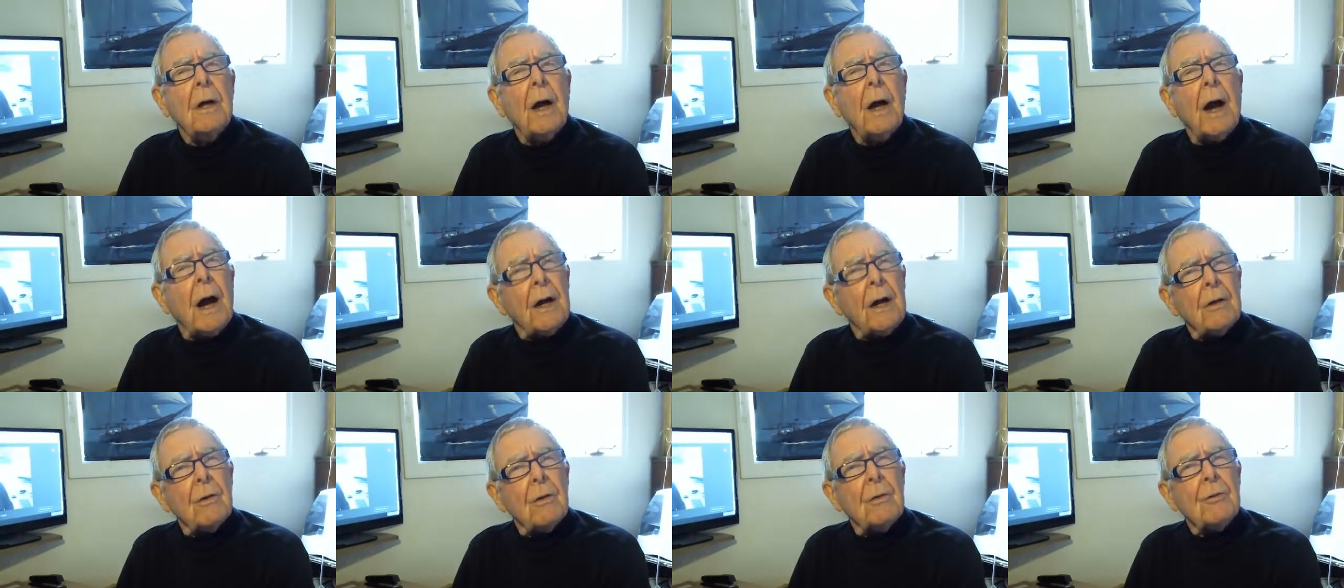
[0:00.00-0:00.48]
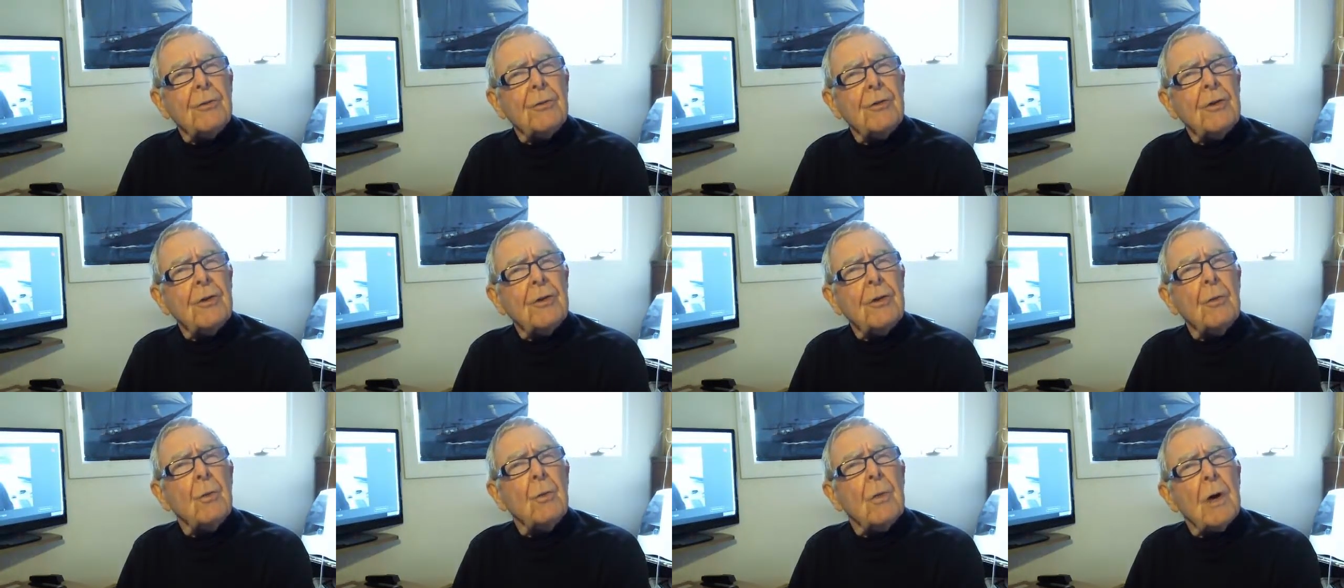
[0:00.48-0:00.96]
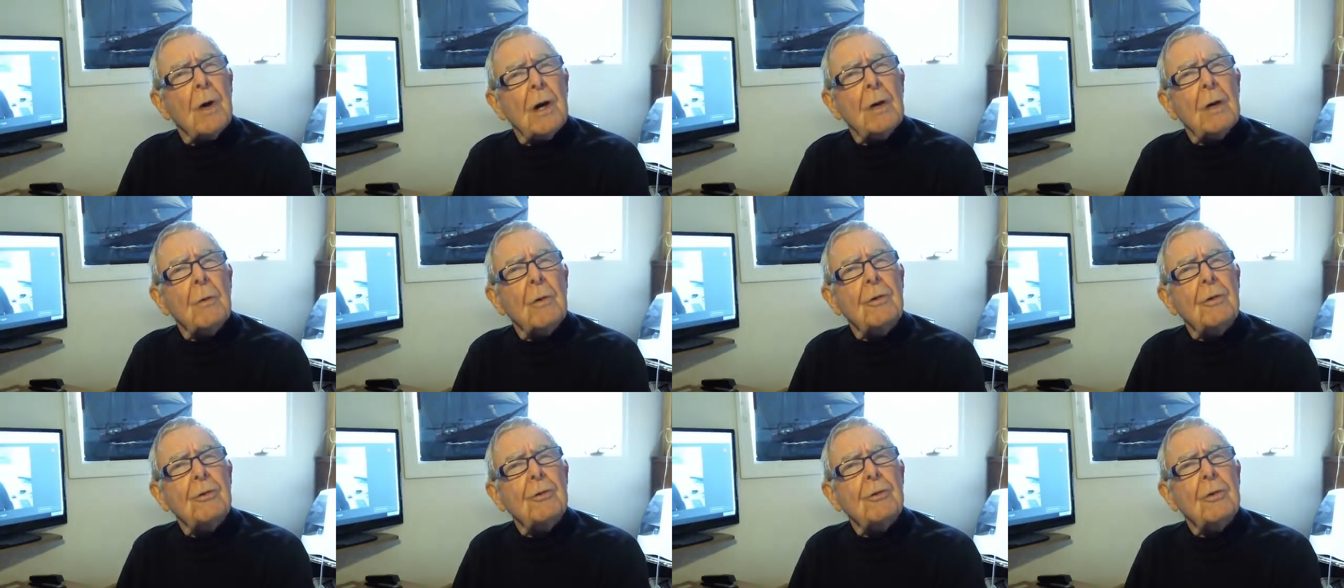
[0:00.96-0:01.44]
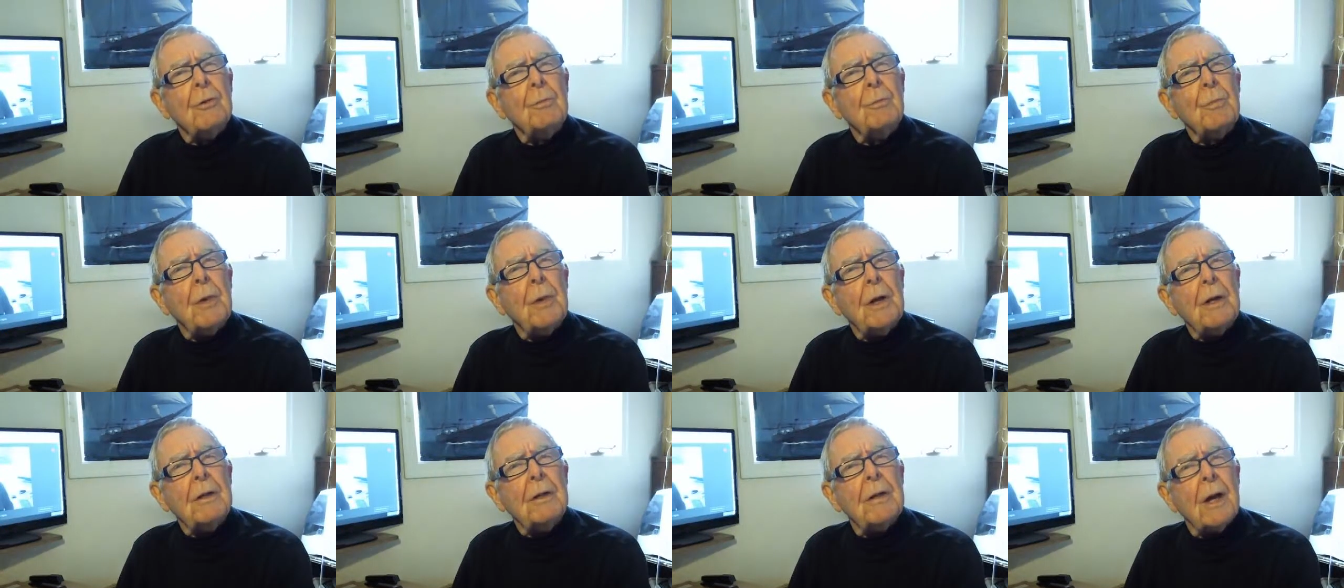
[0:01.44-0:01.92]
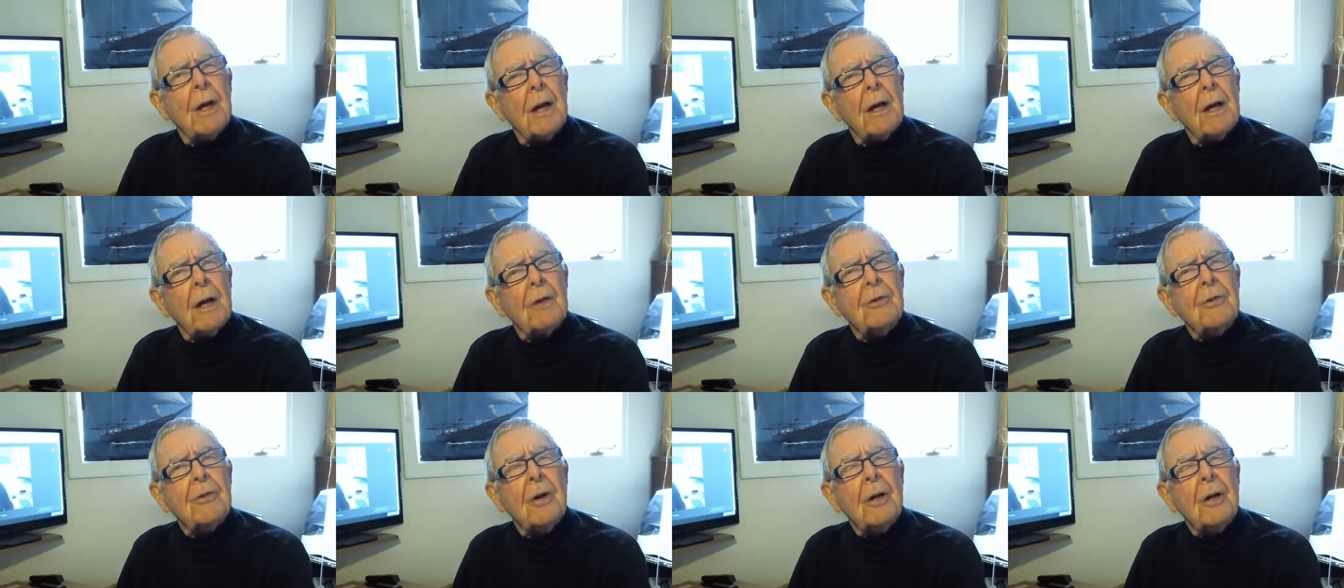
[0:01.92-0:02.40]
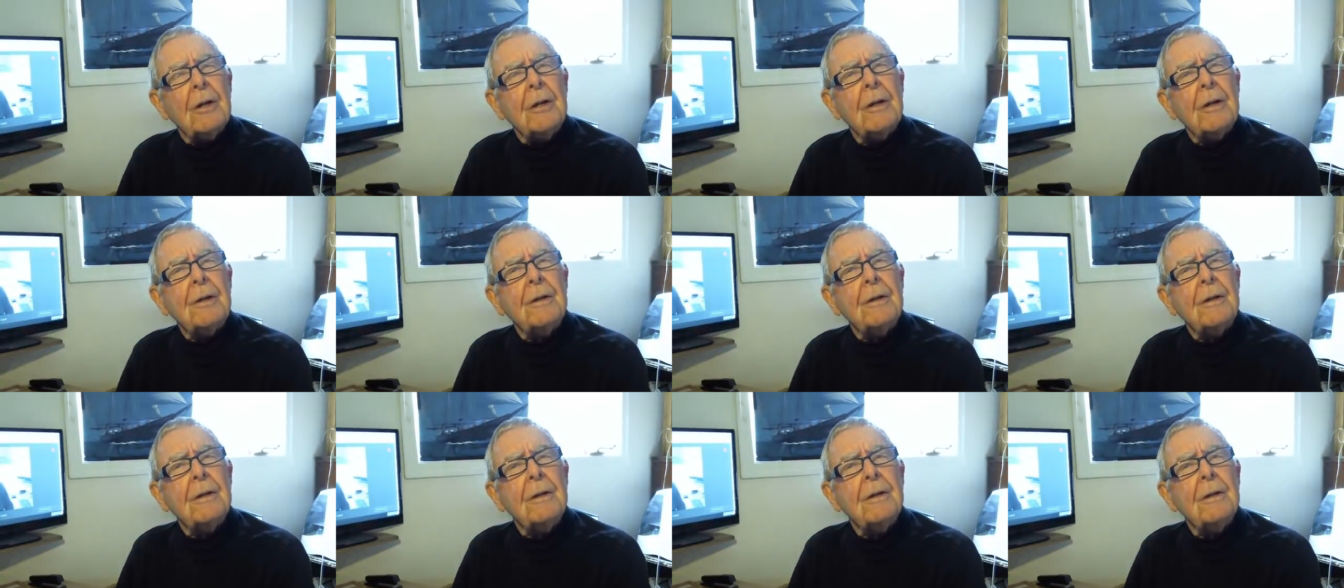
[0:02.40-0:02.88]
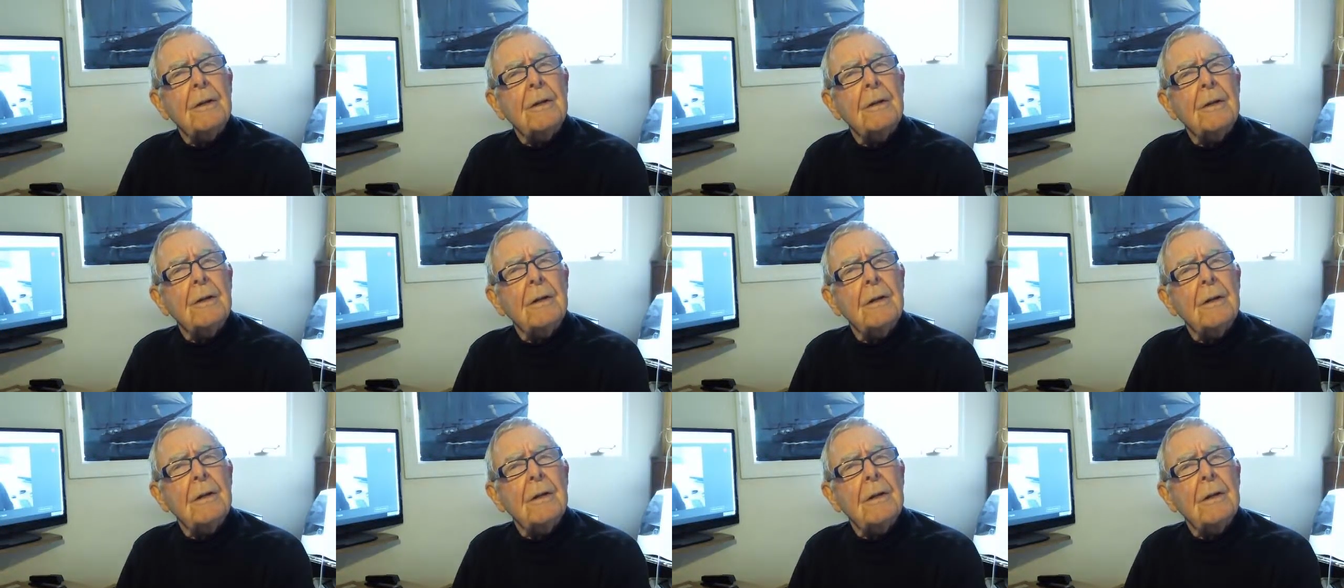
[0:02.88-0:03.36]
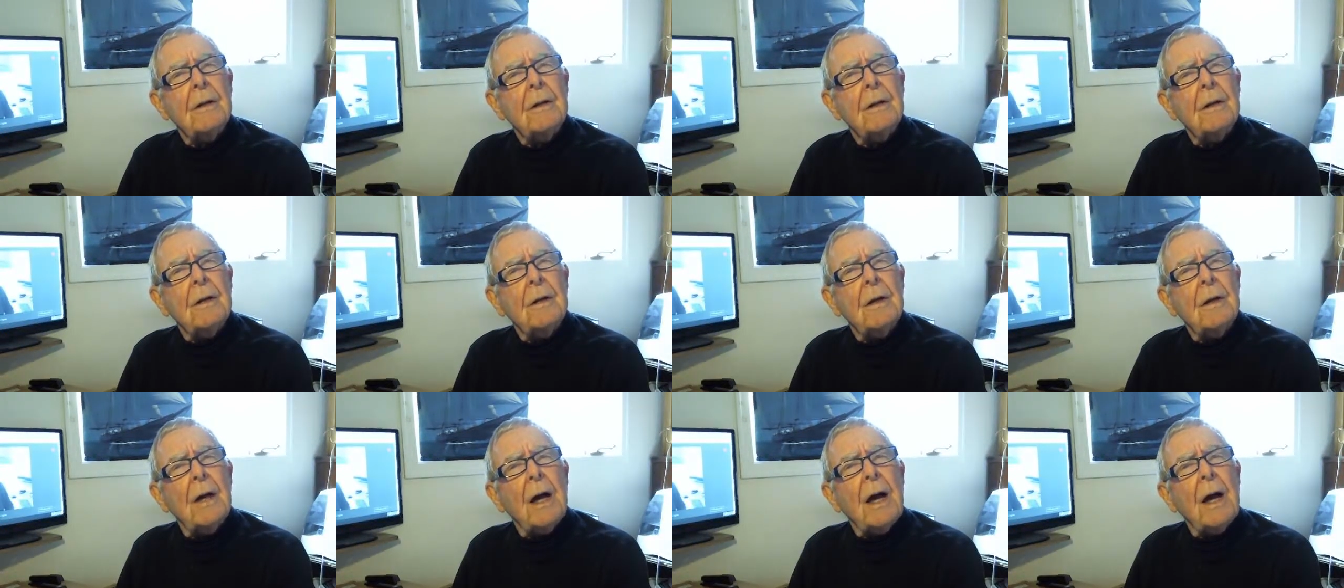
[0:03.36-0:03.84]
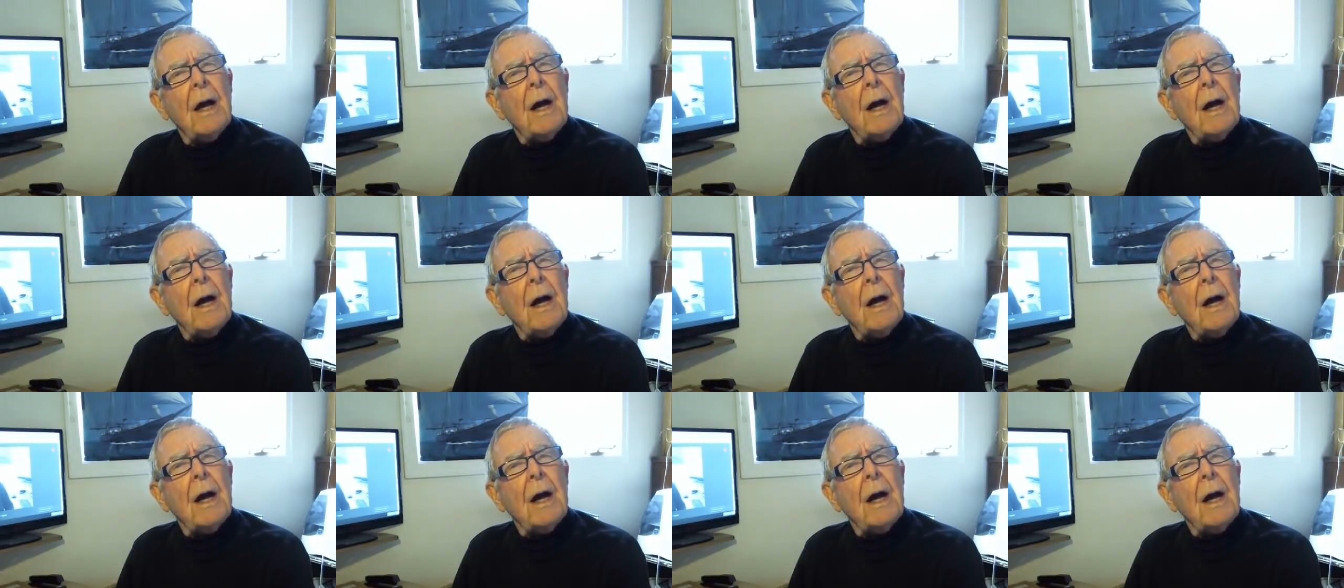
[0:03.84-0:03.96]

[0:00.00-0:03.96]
I don't see why we should pay tax on it.